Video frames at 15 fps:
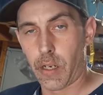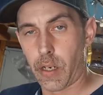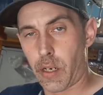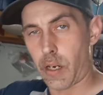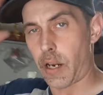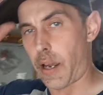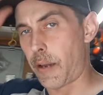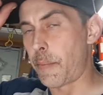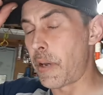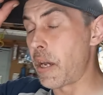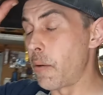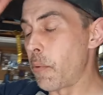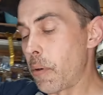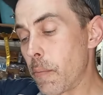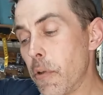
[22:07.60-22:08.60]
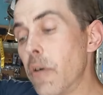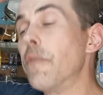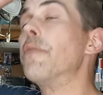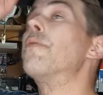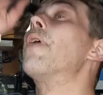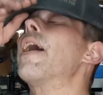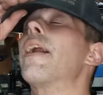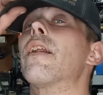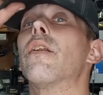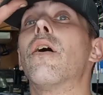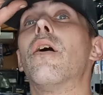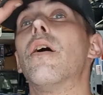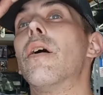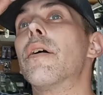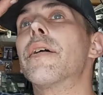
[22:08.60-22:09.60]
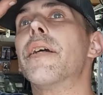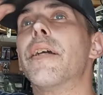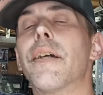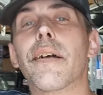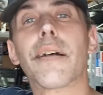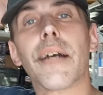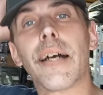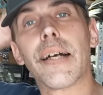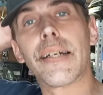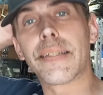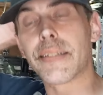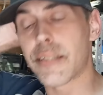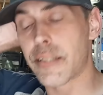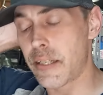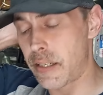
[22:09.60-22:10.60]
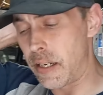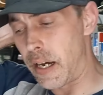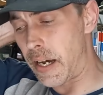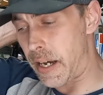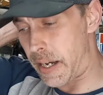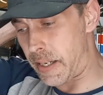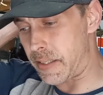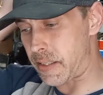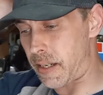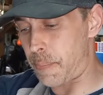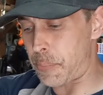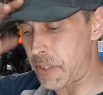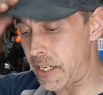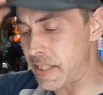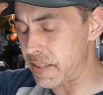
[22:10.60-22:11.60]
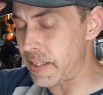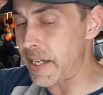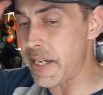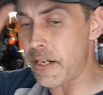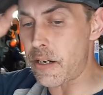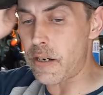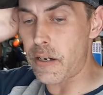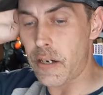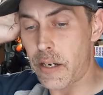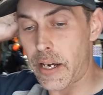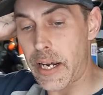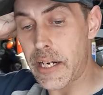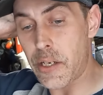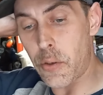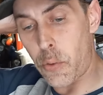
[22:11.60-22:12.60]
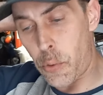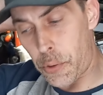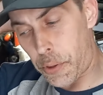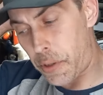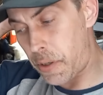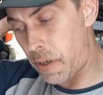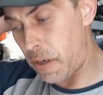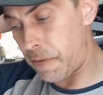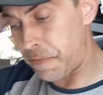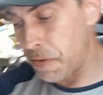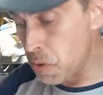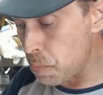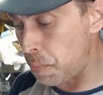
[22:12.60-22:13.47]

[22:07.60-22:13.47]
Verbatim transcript: All right, man, we're moving right along here, guys. Uh, it's a couple days later. I had to order a few